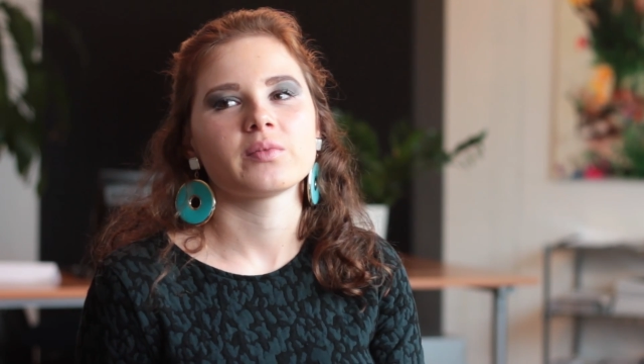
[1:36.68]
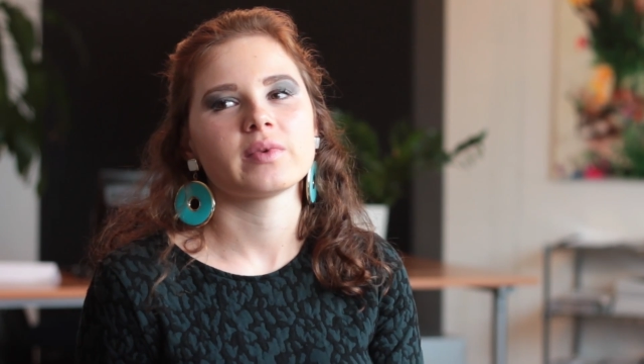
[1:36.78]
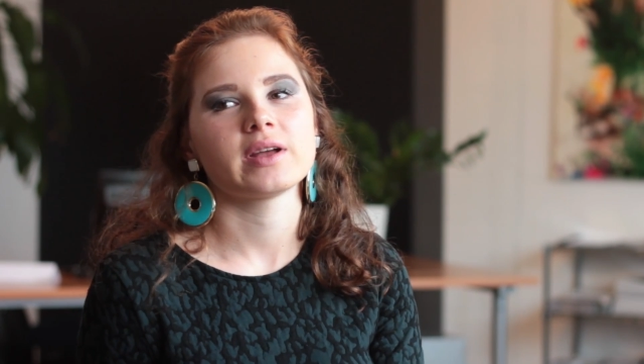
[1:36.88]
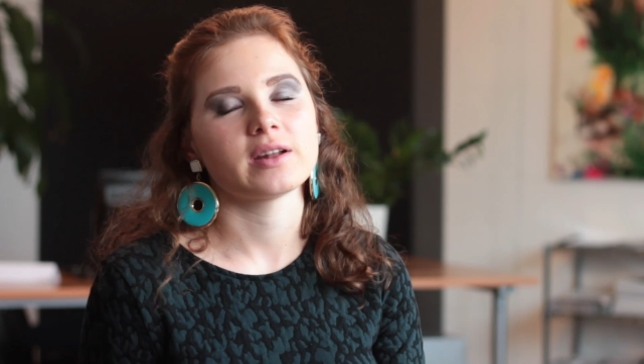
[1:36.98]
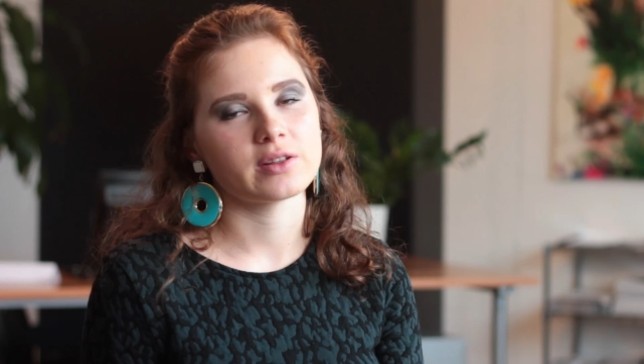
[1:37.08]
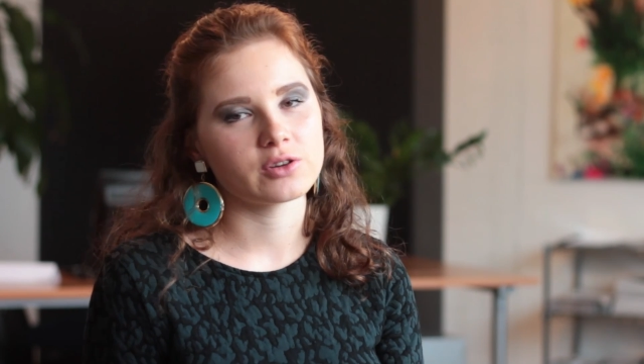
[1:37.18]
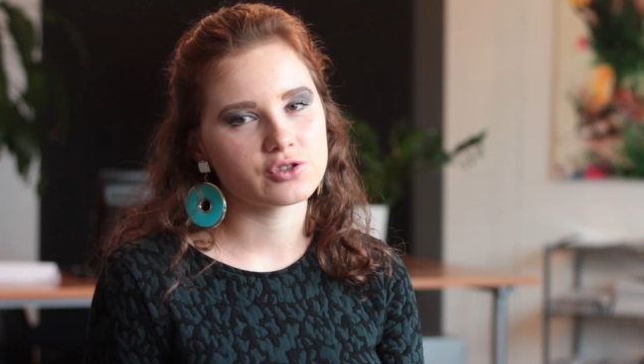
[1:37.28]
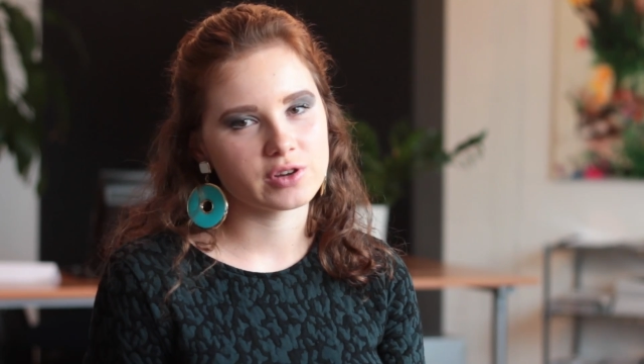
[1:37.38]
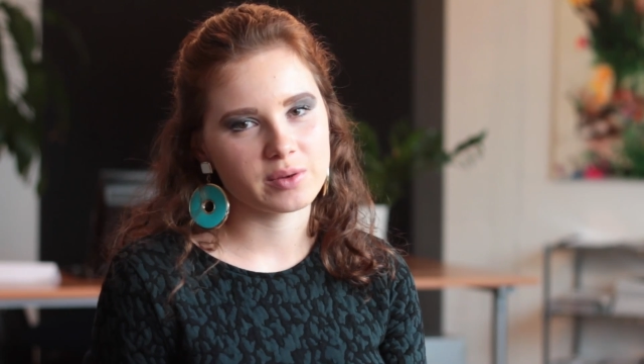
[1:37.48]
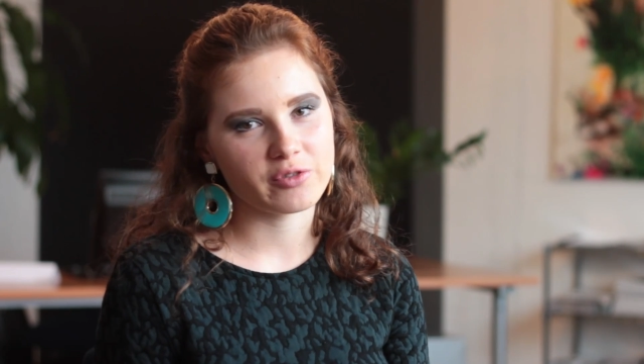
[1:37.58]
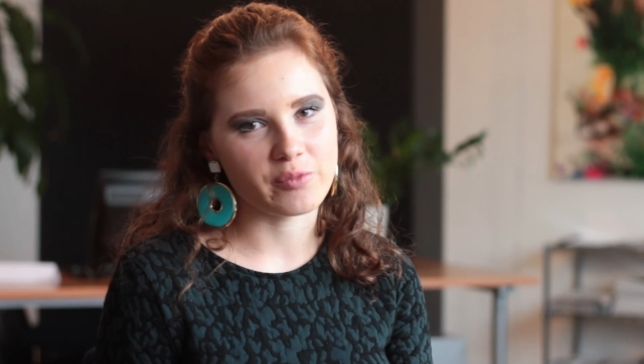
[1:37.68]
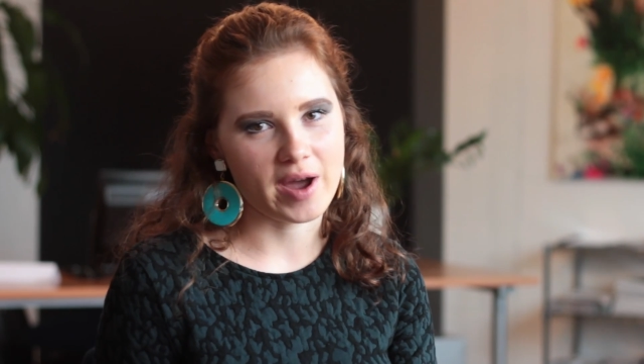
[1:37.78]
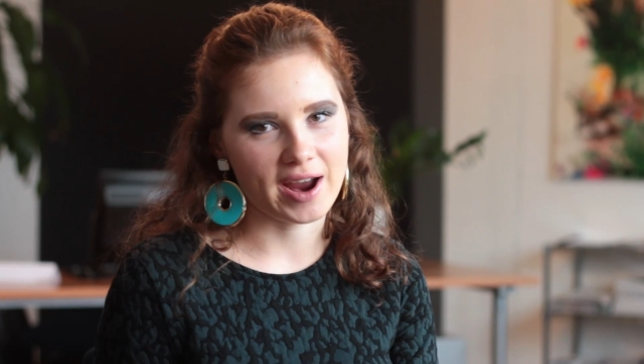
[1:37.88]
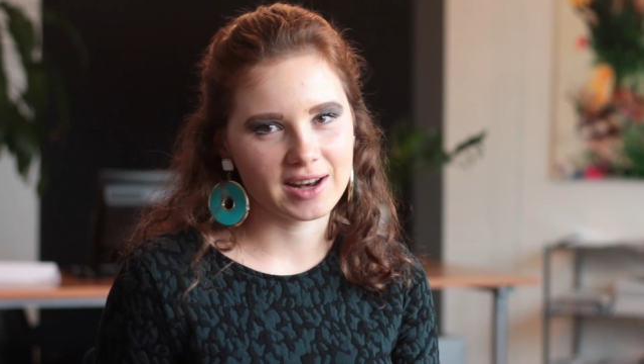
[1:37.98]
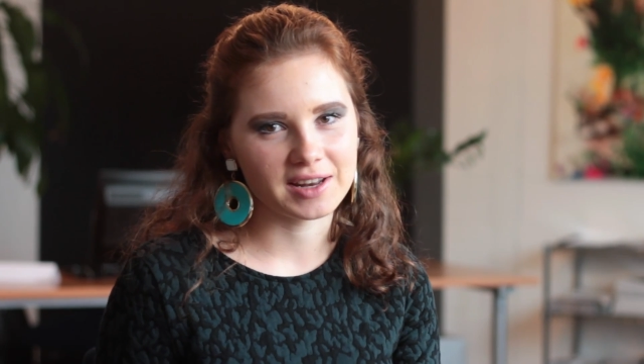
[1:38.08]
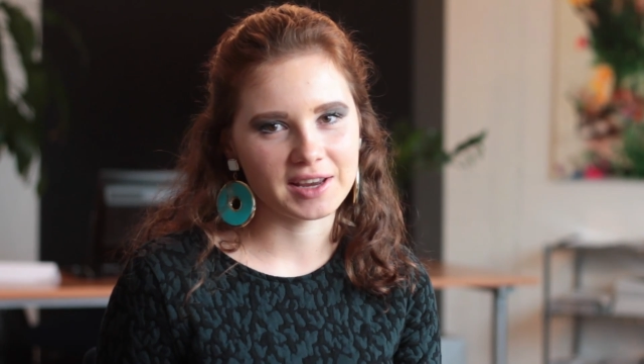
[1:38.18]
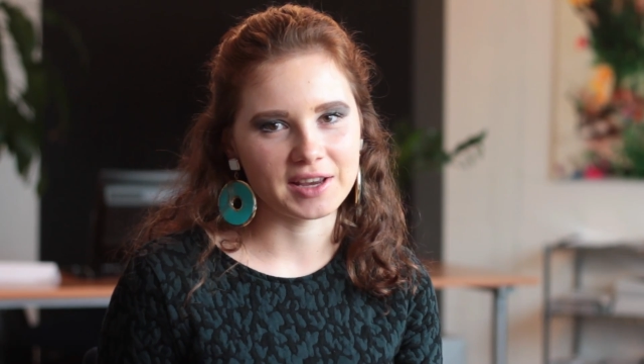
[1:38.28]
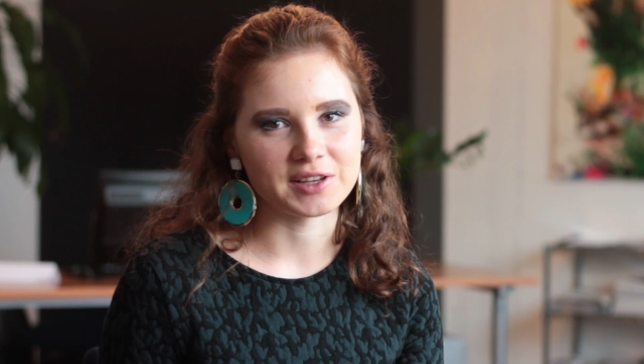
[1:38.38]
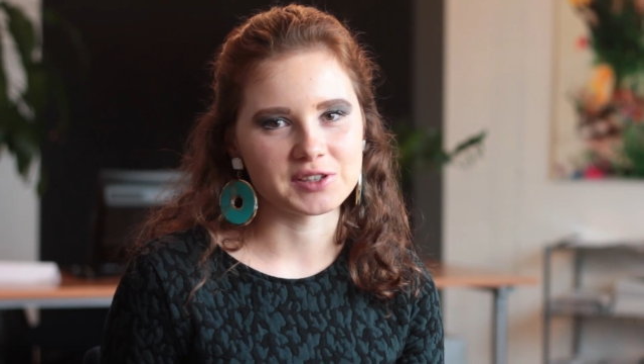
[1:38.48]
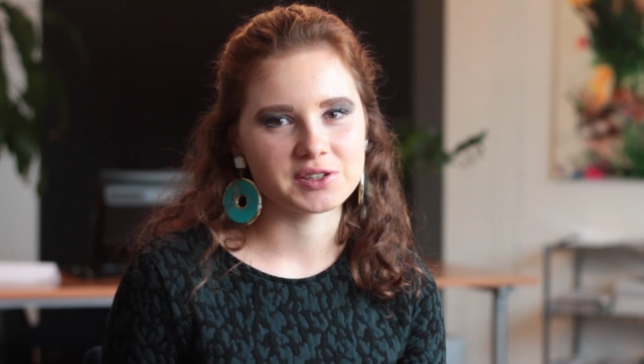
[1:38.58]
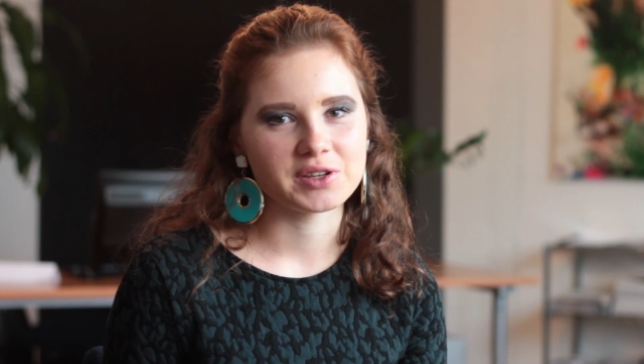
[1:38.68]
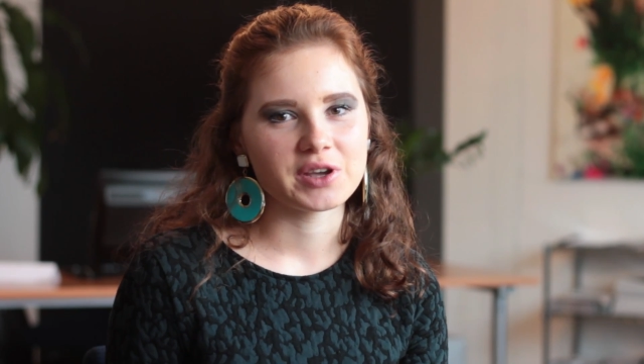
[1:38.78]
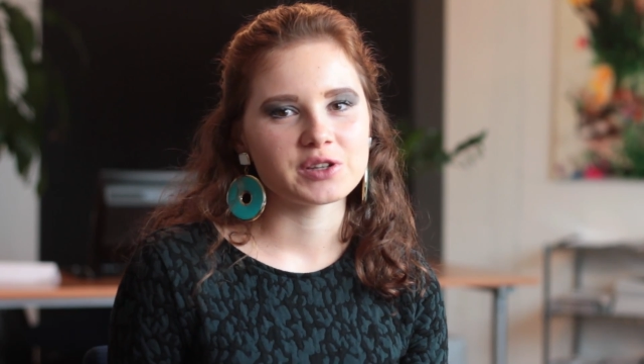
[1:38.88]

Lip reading: another dream of mine is